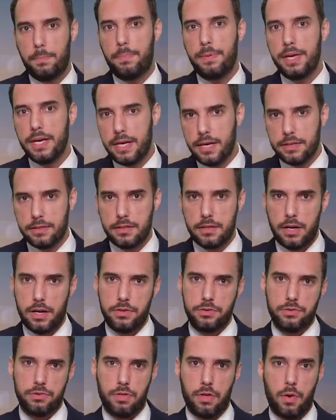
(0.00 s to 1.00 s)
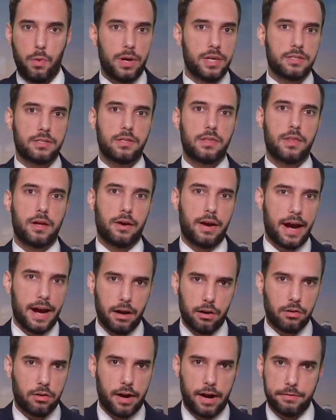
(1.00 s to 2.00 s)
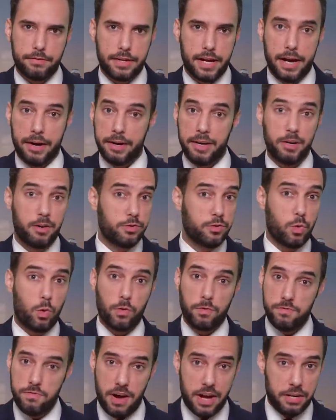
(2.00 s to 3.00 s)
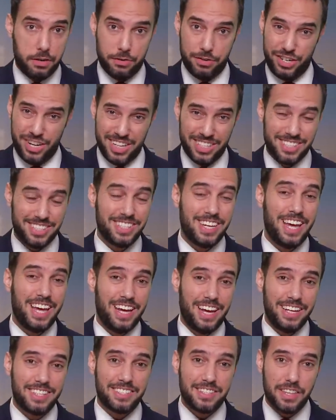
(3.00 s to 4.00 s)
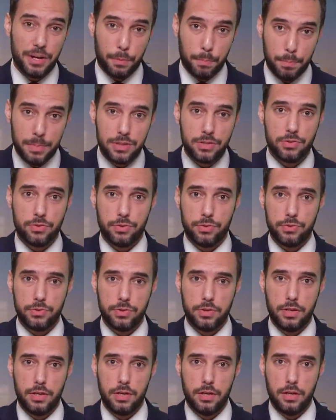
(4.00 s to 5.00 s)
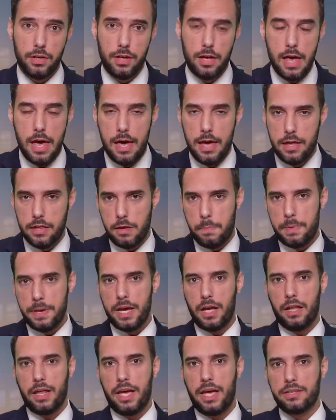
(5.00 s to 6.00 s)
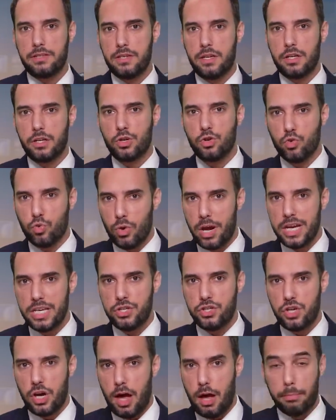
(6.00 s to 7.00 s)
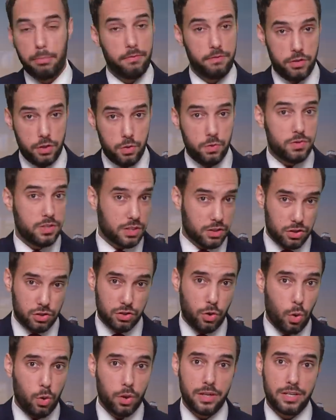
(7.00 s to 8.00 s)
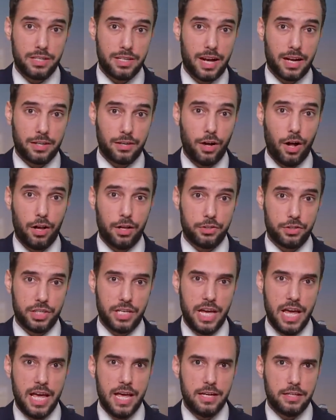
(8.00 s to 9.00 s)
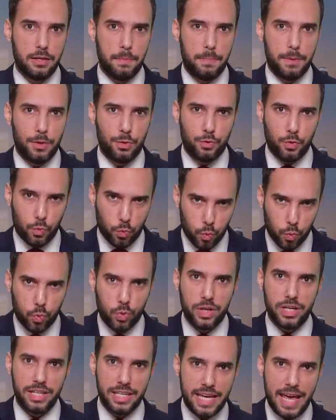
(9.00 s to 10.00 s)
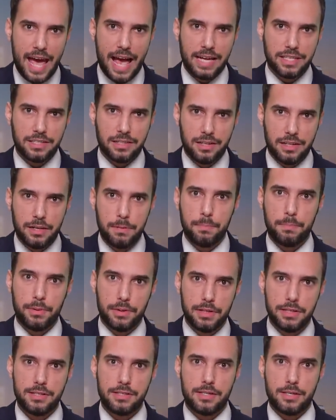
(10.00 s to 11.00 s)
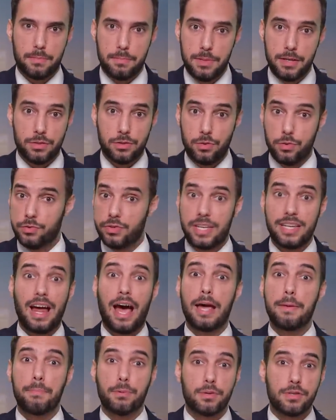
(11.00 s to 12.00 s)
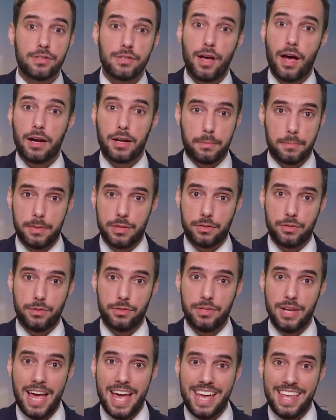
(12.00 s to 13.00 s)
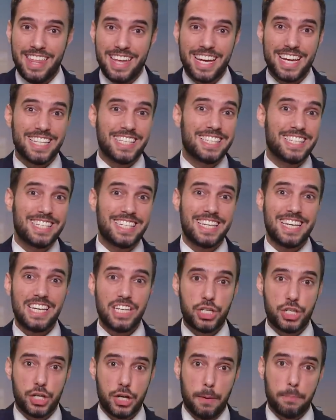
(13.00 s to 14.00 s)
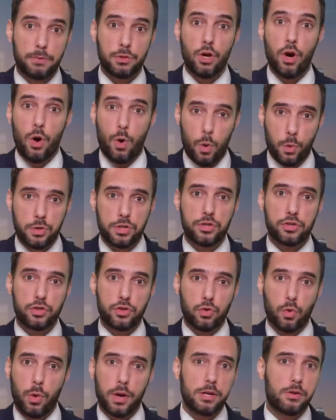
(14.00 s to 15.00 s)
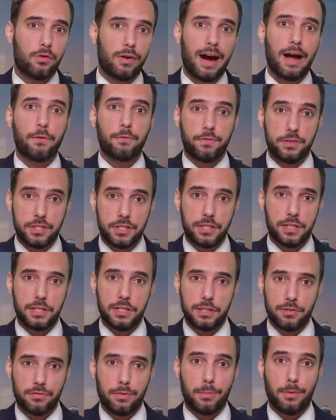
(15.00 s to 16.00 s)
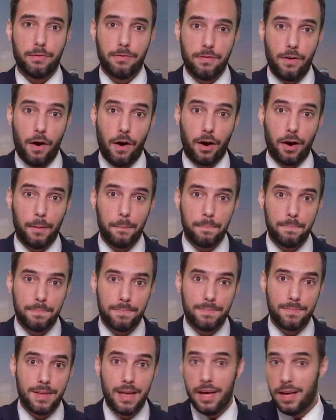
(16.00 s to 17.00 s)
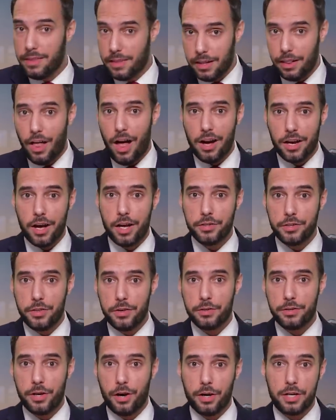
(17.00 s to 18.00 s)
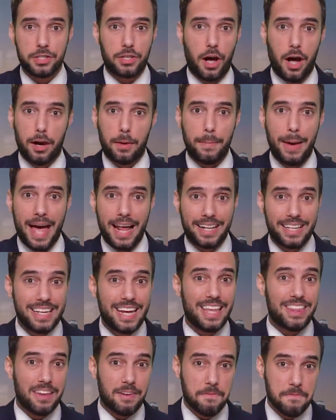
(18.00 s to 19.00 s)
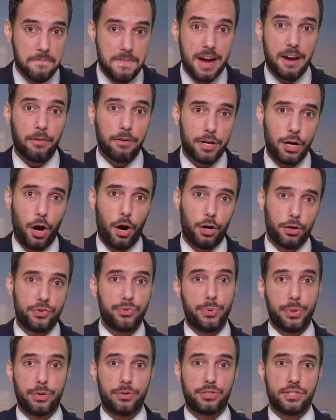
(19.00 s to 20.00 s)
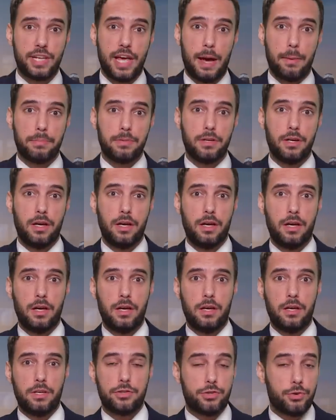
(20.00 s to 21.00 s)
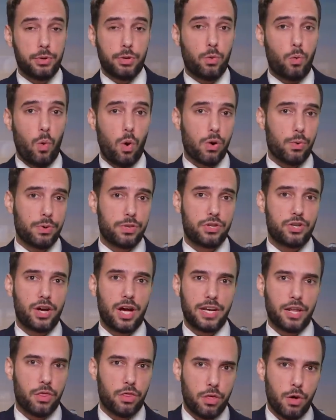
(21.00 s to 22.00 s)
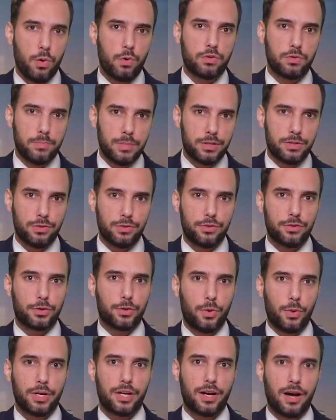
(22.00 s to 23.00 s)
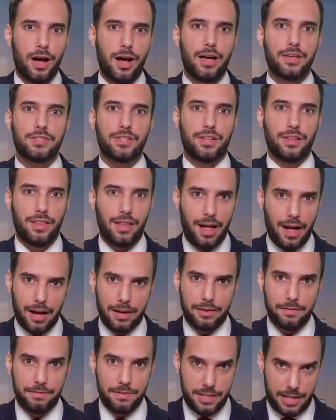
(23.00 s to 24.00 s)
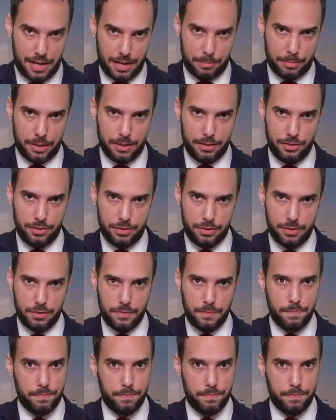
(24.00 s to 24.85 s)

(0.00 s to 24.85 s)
biggest danger, though, isn't their aircraft carriers or fighter jets, it's their missiles. The PLA has done a great job of using stolen technology to build really excellent ballistic missiles and hypersonic missiles that can sink ships or destroy ground facilities from afar. They lock onto their targets automatically, and they're very hard to intercept. So in a war with China, those missiles are going to cause a lot of damage.